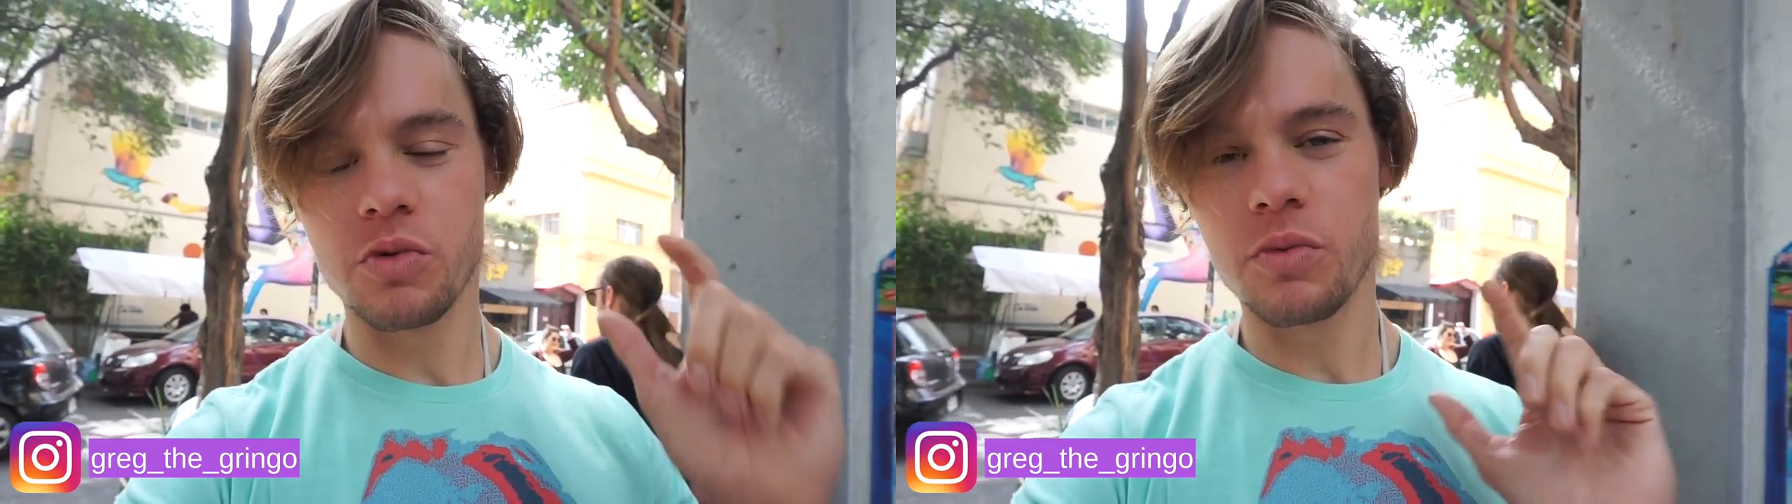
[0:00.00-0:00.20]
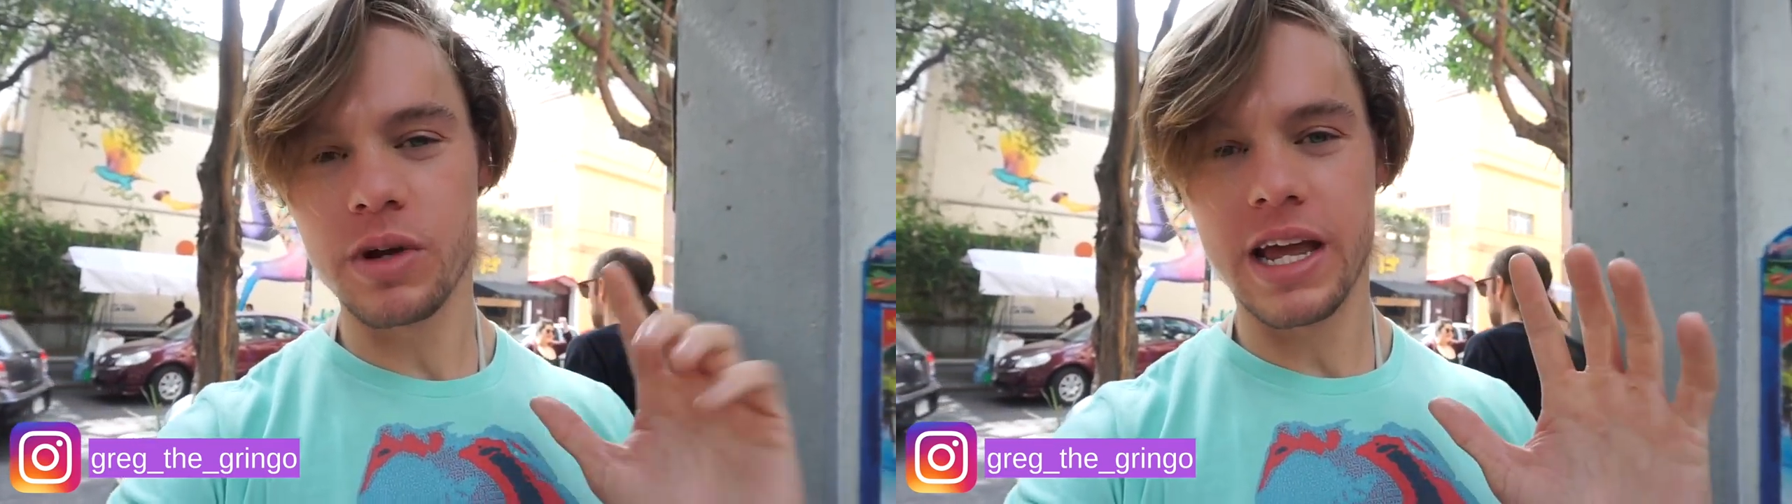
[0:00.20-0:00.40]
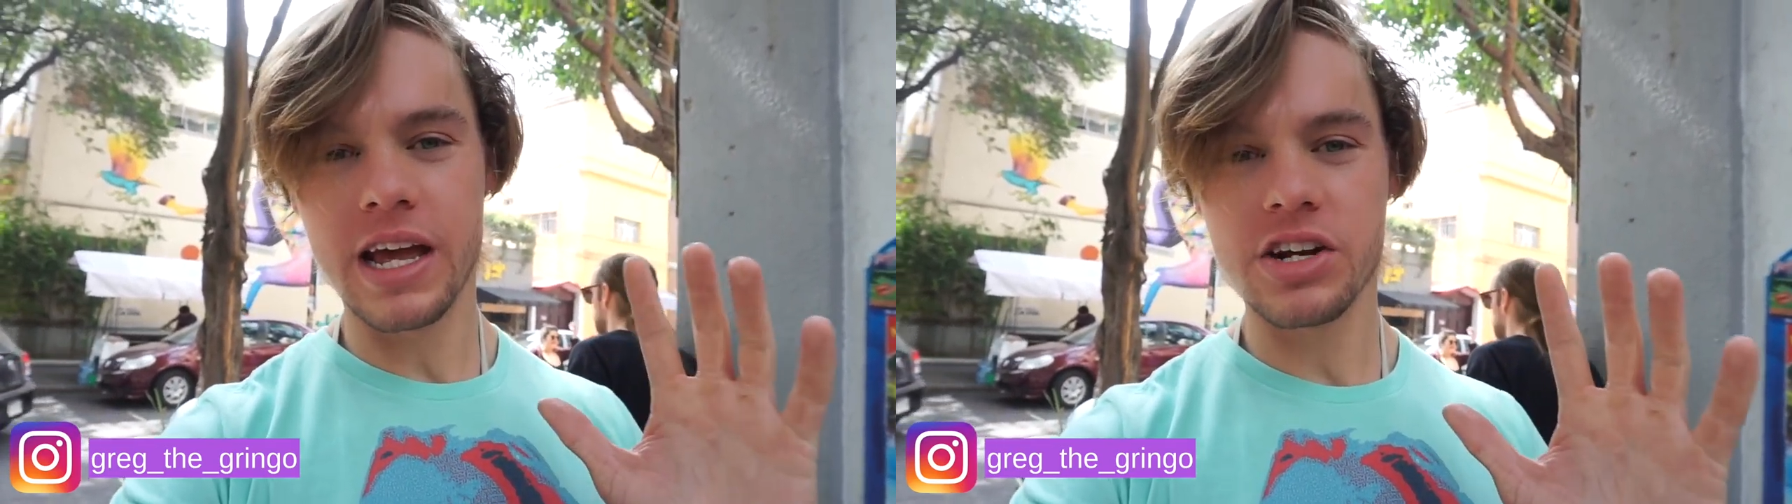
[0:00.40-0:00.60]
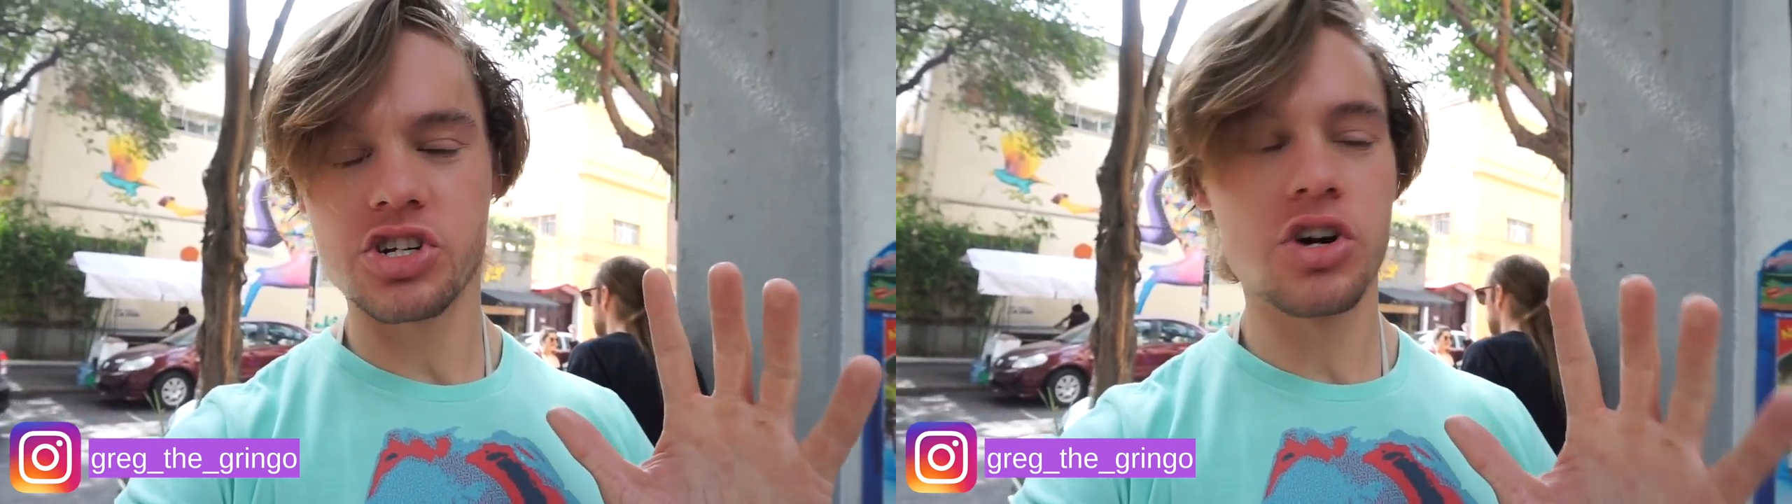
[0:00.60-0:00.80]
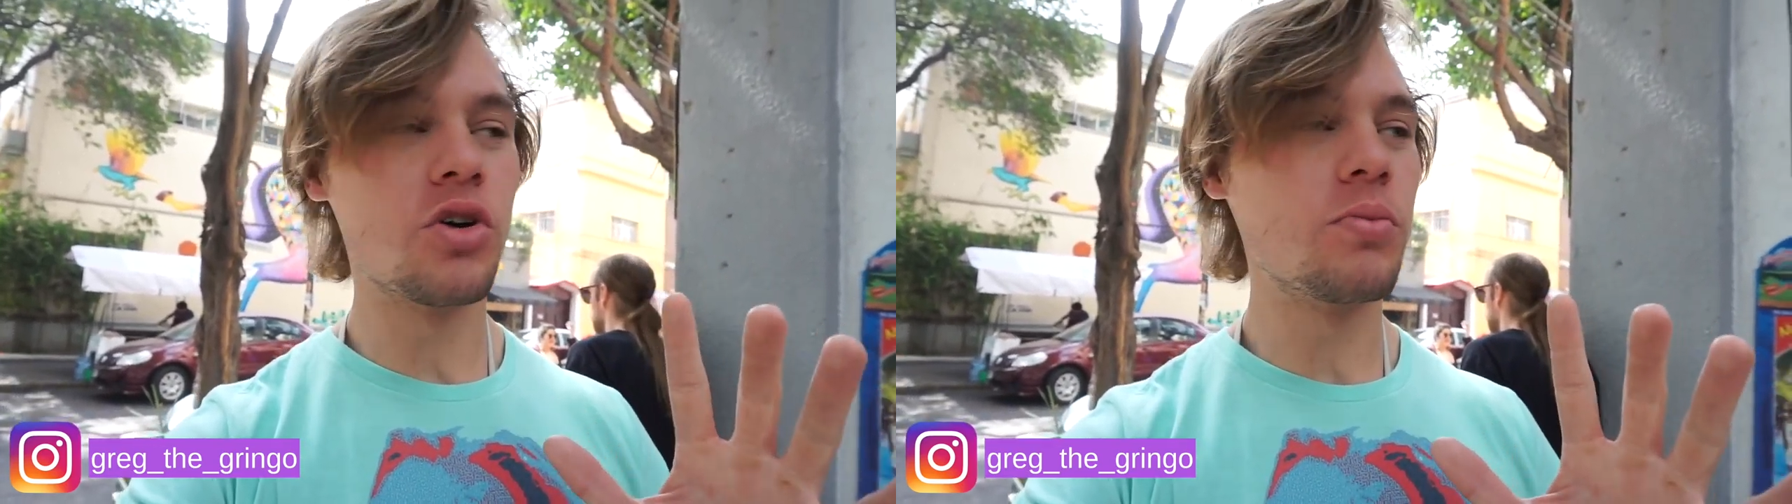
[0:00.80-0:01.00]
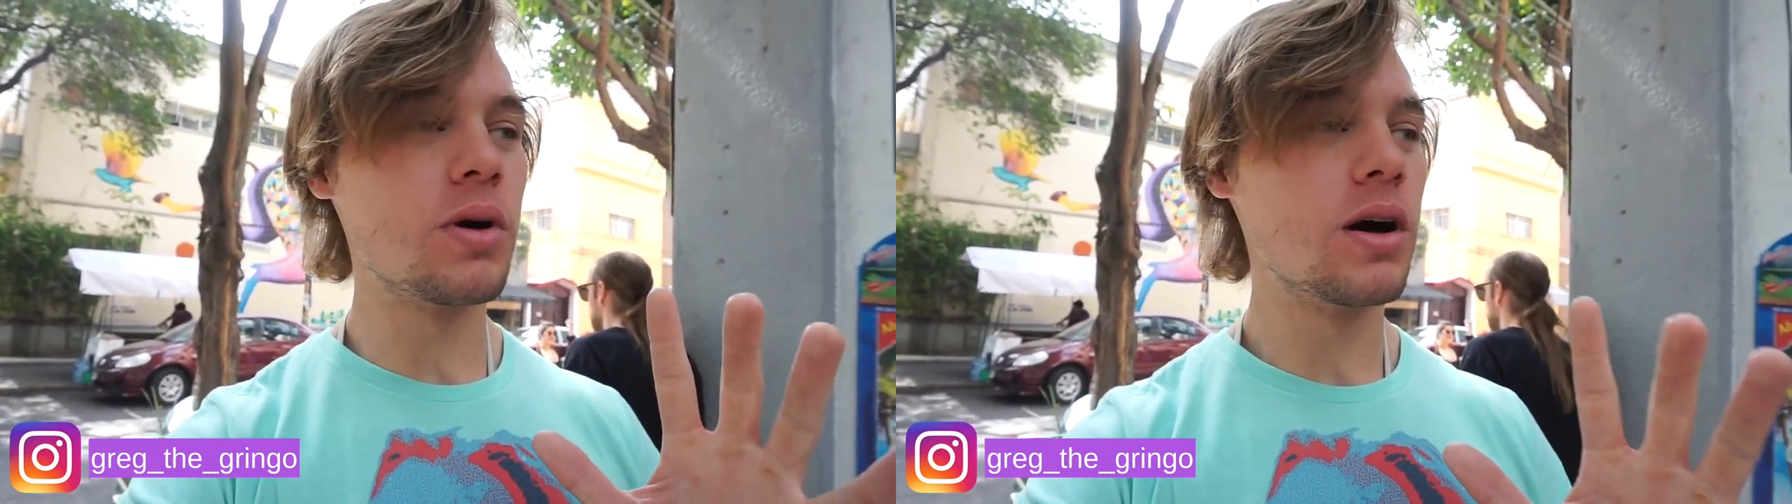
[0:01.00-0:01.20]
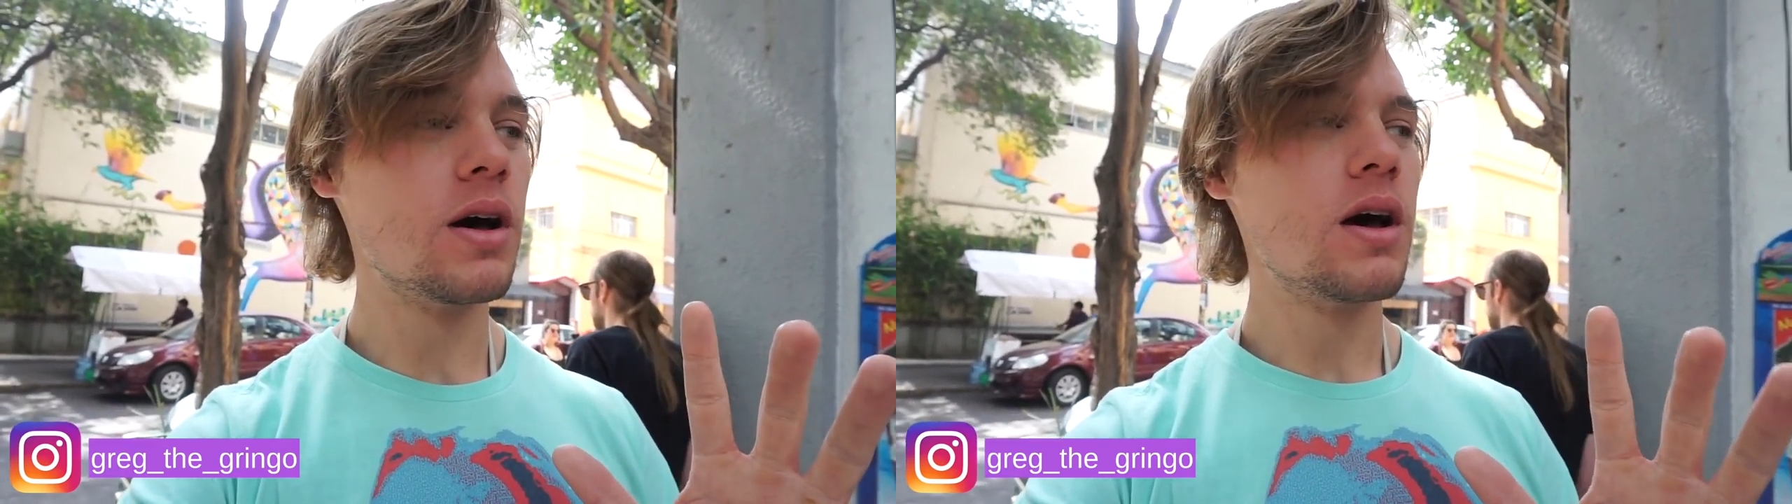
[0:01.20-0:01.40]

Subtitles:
one we can't show, but